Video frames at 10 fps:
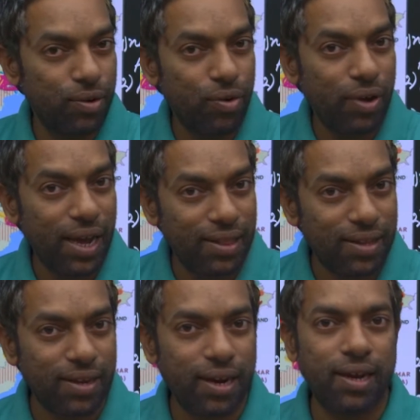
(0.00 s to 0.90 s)

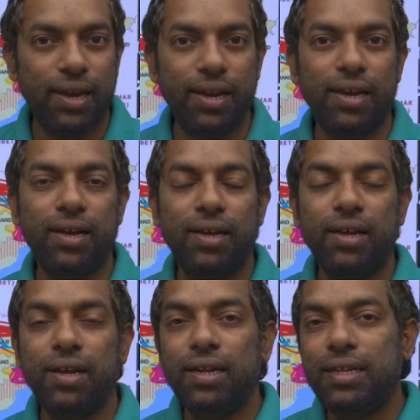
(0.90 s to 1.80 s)
earthquake area.
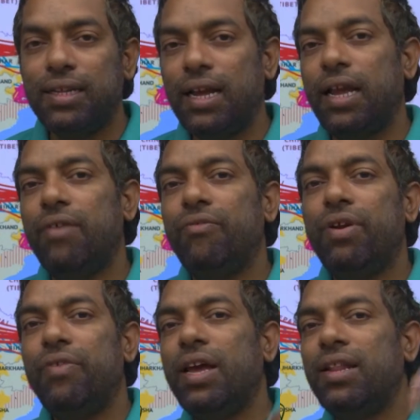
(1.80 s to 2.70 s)

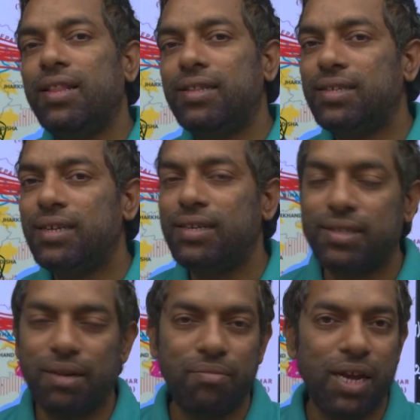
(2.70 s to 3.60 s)
Everywhere there is a
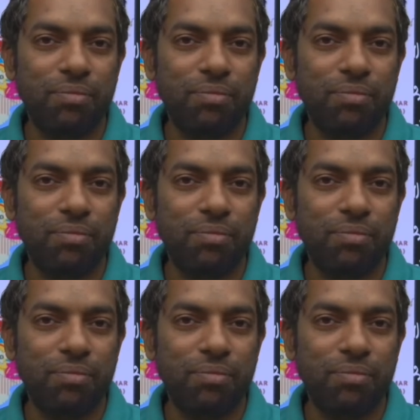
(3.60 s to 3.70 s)
sometimes